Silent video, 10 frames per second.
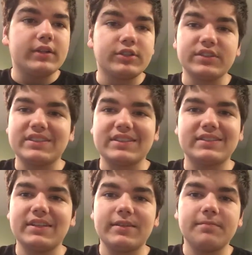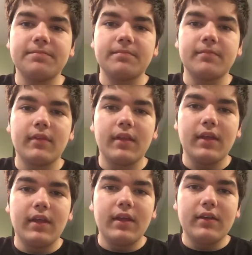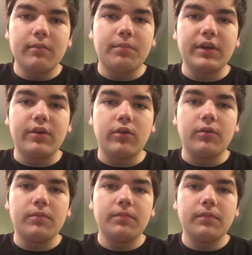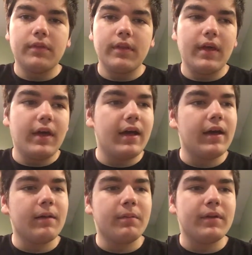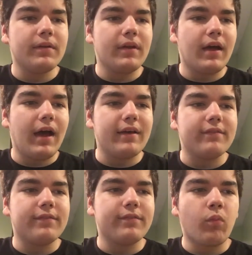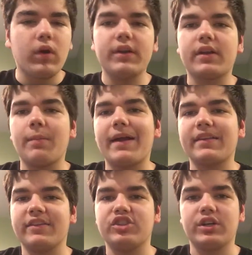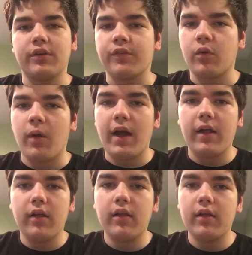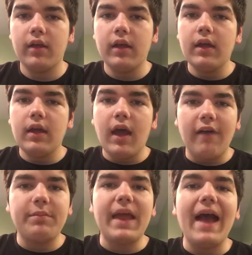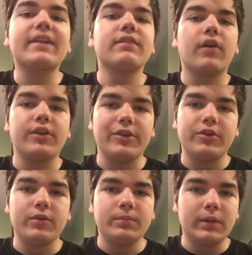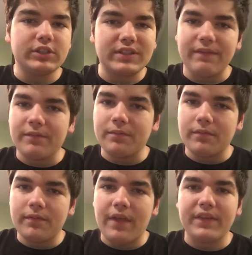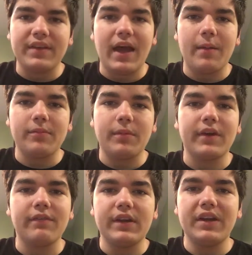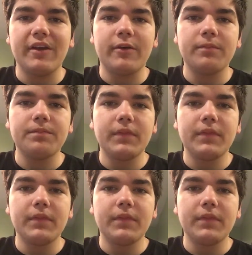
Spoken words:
Turned 16. It's been pretty cool. But I've wanted to come back to the channel for a while. I've been active on YouTube, I just haven't found the time to make a video.